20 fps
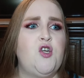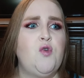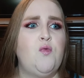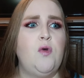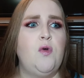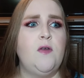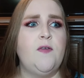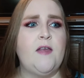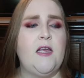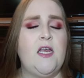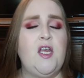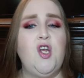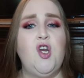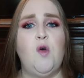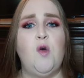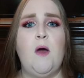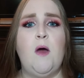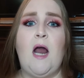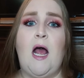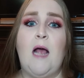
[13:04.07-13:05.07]
say, you know
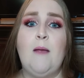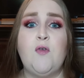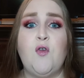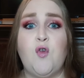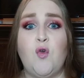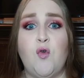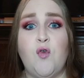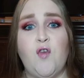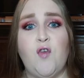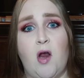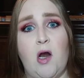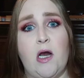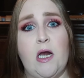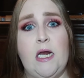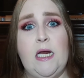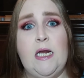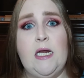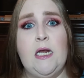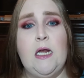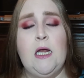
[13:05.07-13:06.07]
what, I'm so
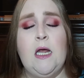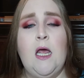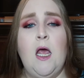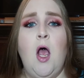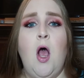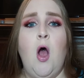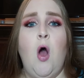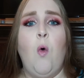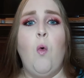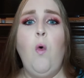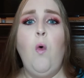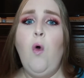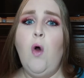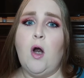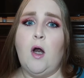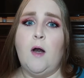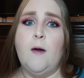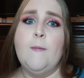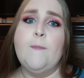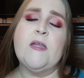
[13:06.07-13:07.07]
sorry.
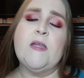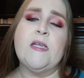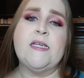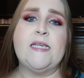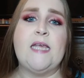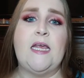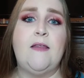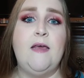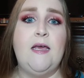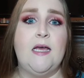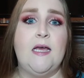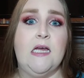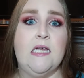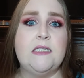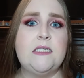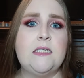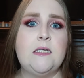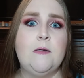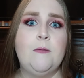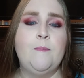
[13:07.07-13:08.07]
Or say
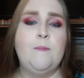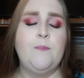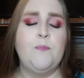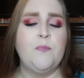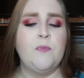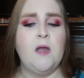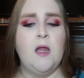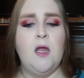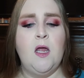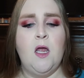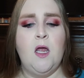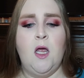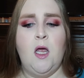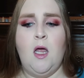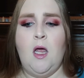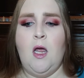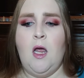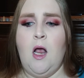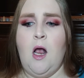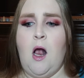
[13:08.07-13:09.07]
this,
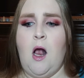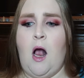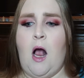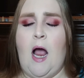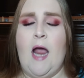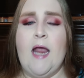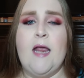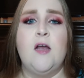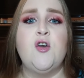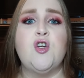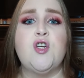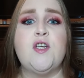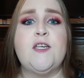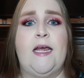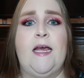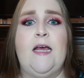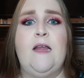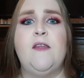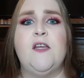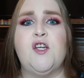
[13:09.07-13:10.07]
I
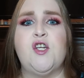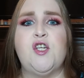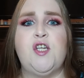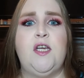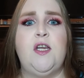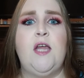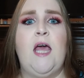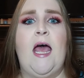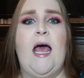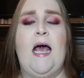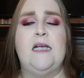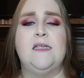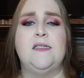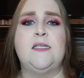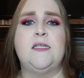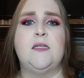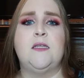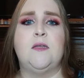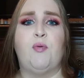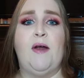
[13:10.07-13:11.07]
understand that she has
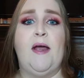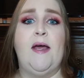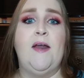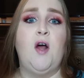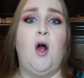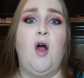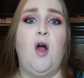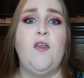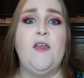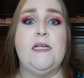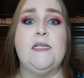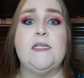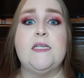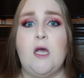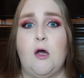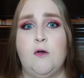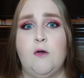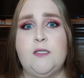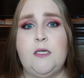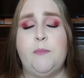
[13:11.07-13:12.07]
the brand All Things
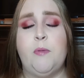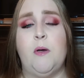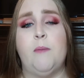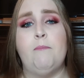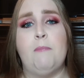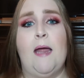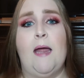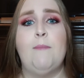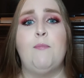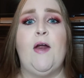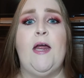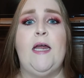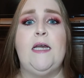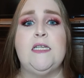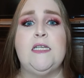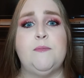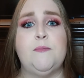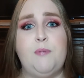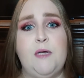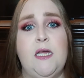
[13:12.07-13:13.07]
Koze, but my brand
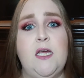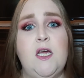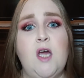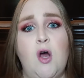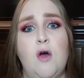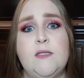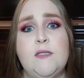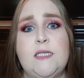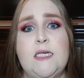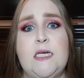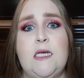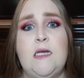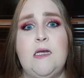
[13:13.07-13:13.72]
is Be Koze.